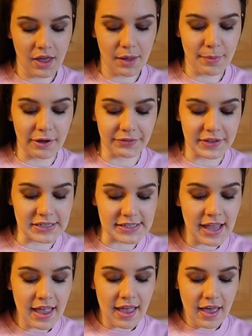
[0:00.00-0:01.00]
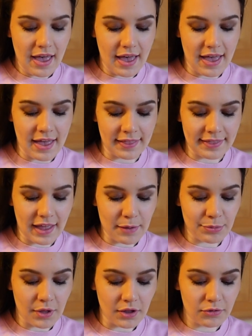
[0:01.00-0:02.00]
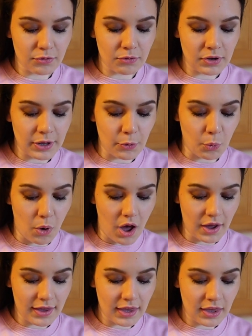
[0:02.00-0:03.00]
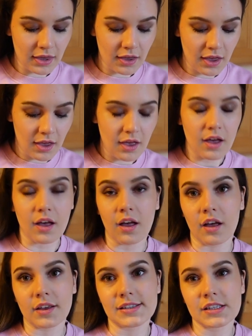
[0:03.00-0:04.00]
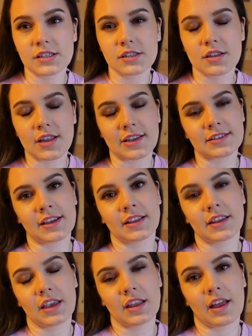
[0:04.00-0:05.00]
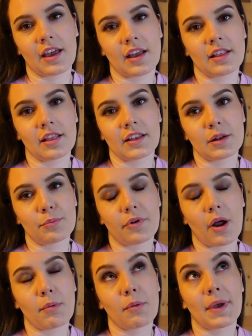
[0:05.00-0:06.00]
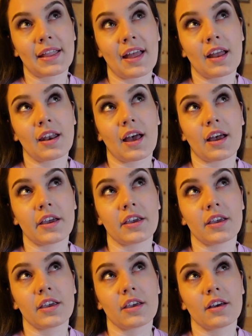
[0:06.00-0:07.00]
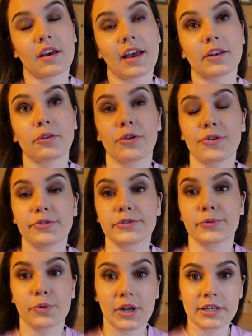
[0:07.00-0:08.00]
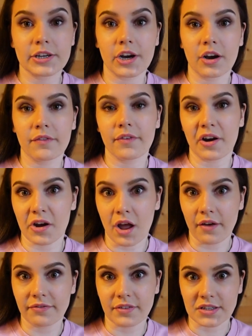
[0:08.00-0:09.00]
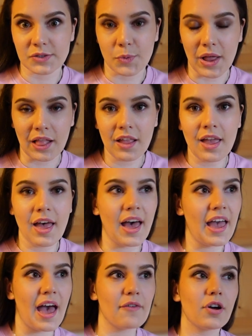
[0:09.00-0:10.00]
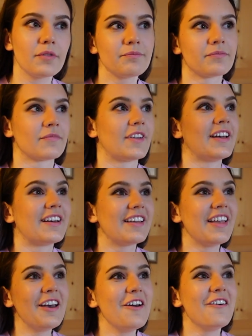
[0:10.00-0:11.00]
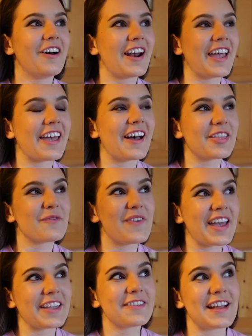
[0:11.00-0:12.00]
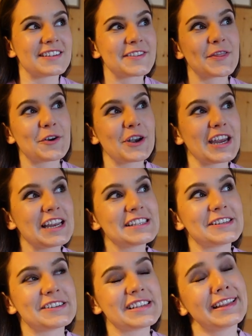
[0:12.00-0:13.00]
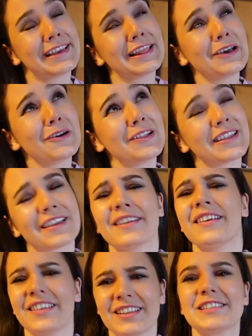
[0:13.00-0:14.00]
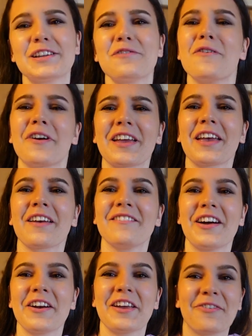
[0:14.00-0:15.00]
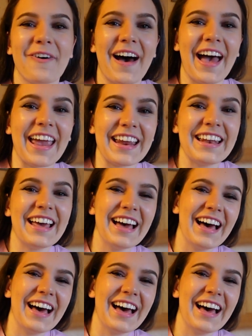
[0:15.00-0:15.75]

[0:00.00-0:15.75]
about this. And I'm not only walking. Since 2019 I had a little problem back then. I had to use the wheelchair very often as well. I have one. One I got back in 2013, so it's a little old. Still working very fine,